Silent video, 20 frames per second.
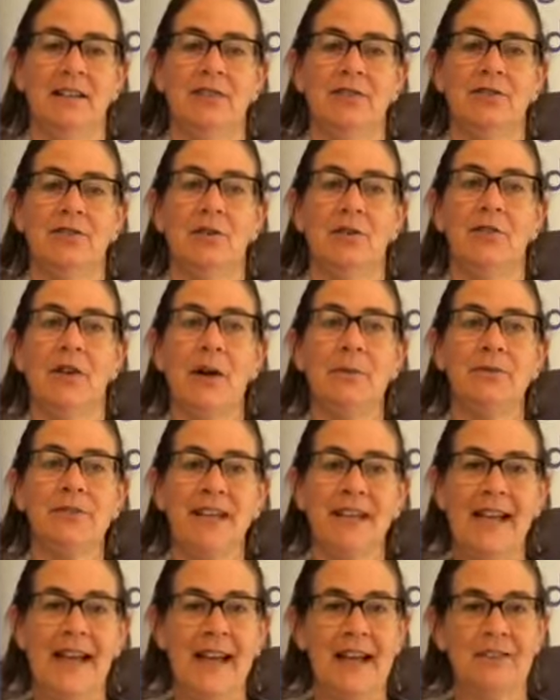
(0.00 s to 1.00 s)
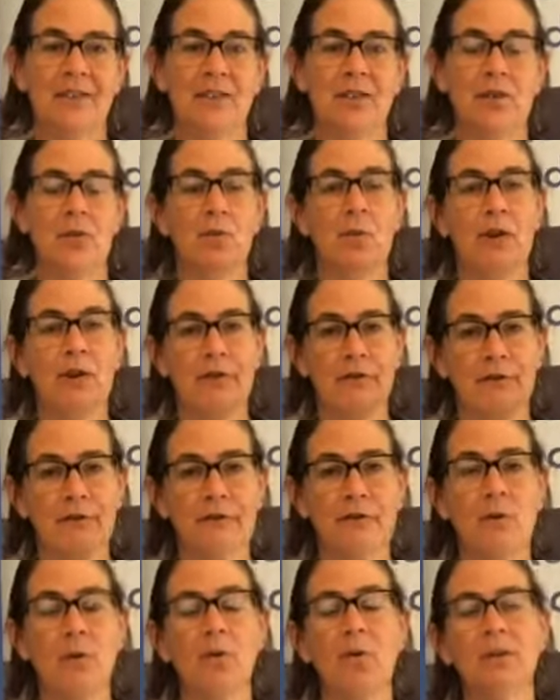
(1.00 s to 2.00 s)
So if I was going to ask you, what are
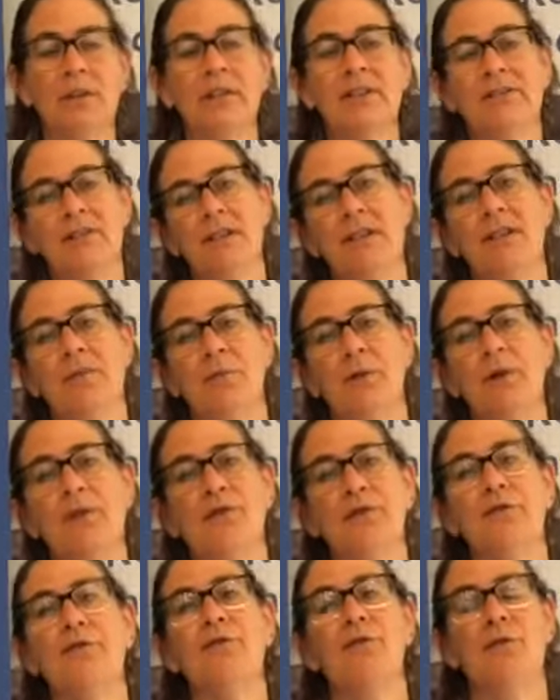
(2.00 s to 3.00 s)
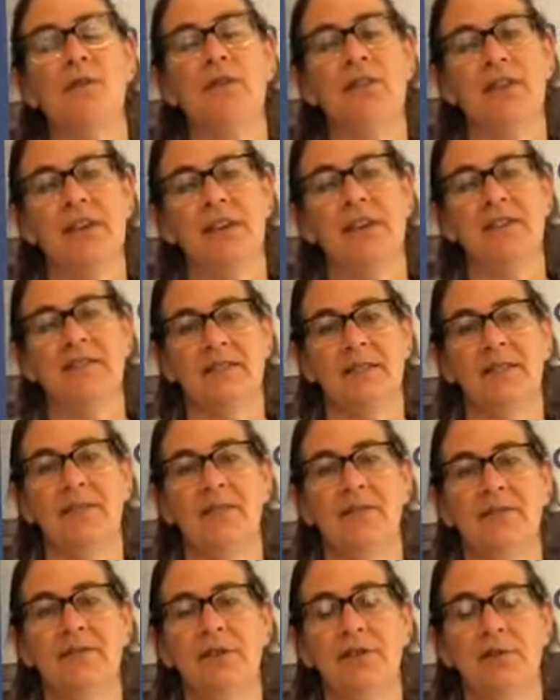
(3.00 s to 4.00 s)
four things
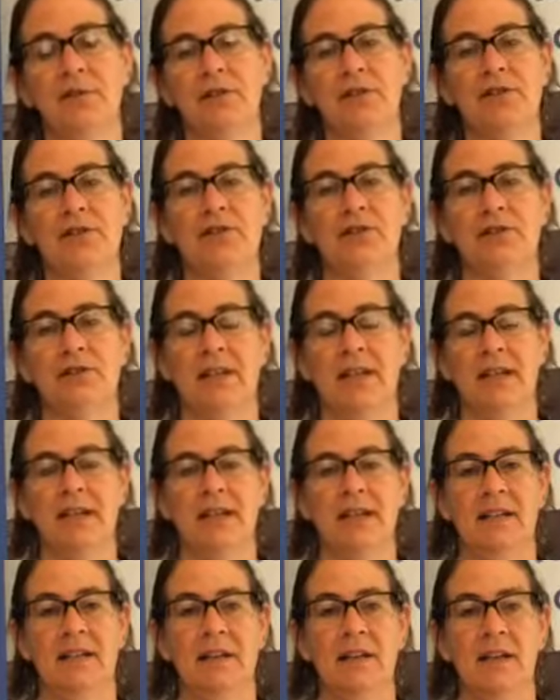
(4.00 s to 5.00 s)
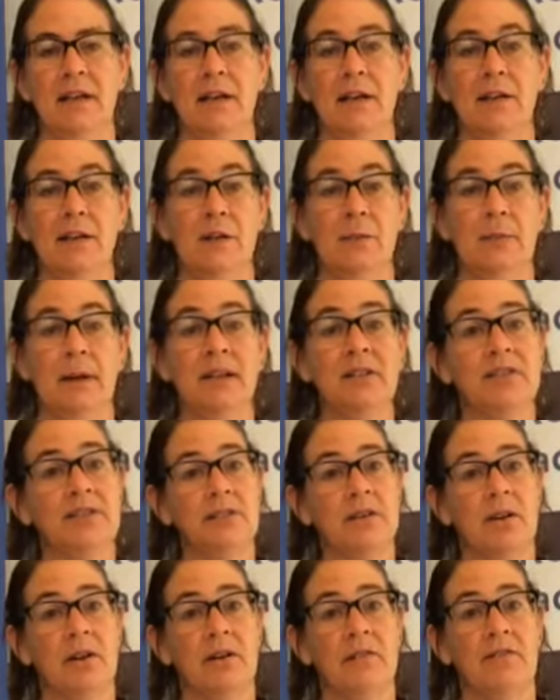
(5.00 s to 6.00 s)
that living creatures need? You might
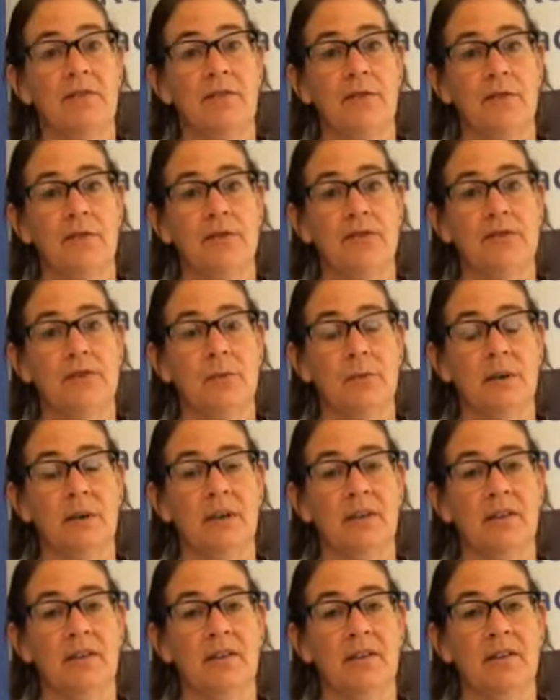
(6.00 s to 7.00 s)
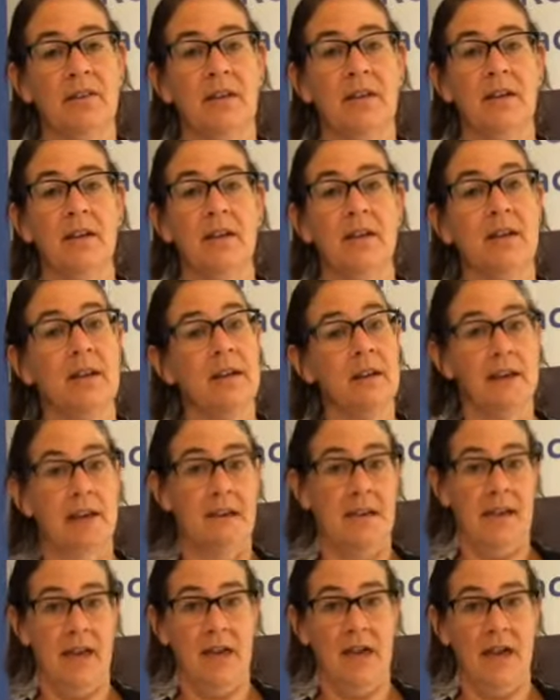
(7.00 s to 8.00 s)
start first with
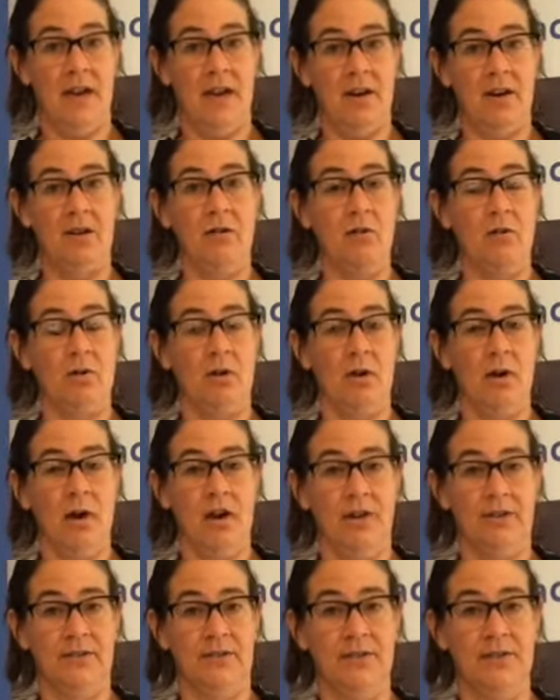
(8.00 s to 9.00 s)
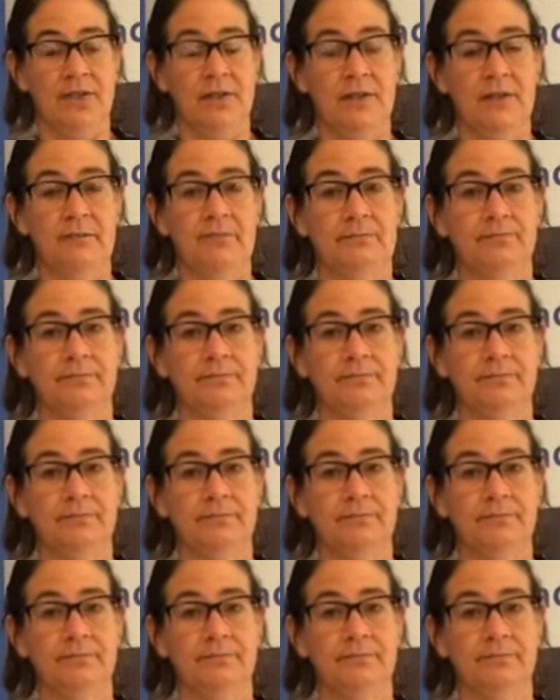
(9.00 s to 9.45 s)
air or oxygen,